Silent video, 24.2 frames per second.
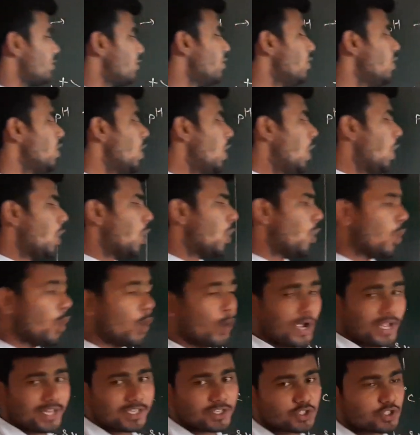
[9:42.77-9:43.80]
to
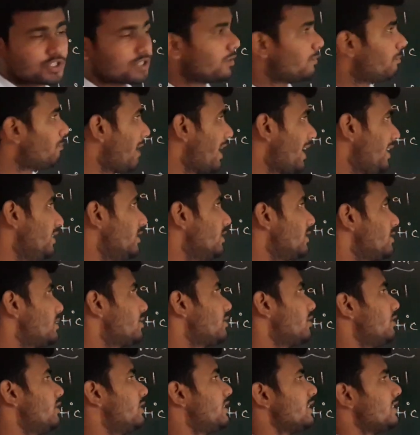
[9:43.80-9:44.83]
OH minus.
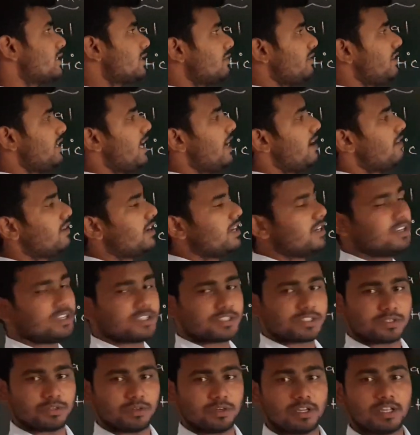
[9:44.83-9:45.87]
So this we have
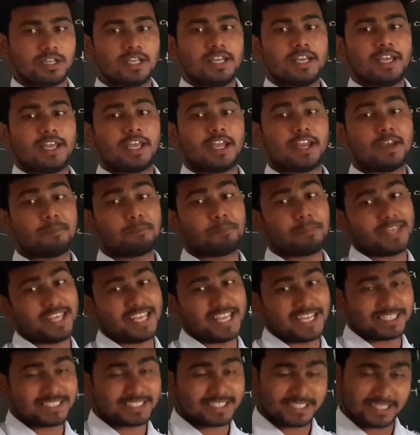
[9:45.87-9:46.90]
understood in
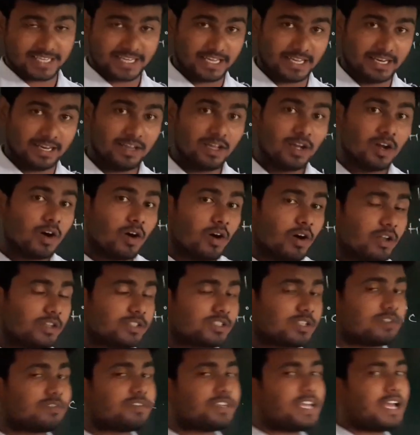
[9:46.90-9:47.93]
pH scale.
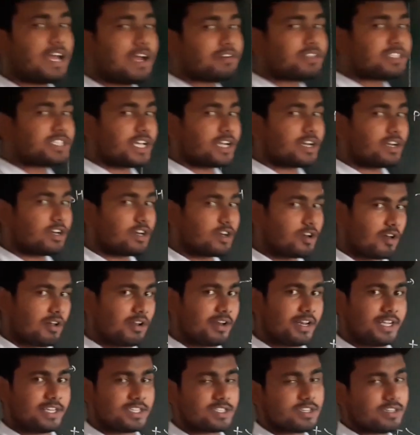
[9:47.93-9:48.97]
Also we have taken a
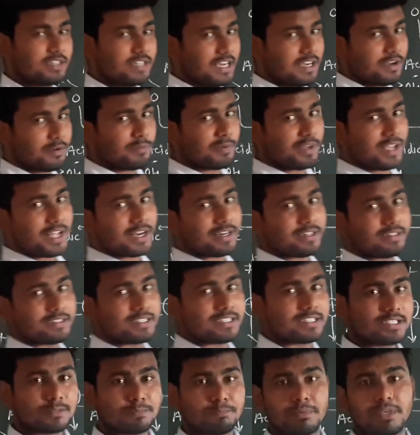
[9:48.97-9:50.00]
knowledge that where
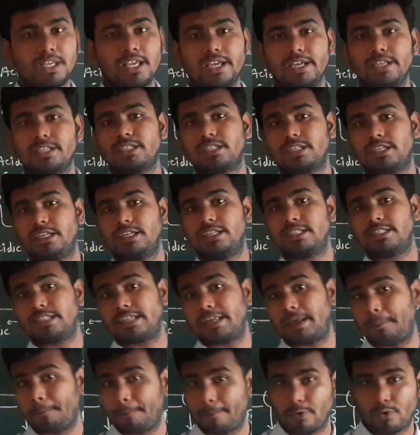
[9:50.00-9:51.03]
this pH is
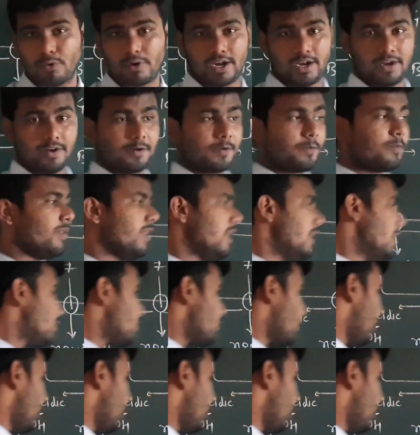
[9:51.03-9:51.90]
important. So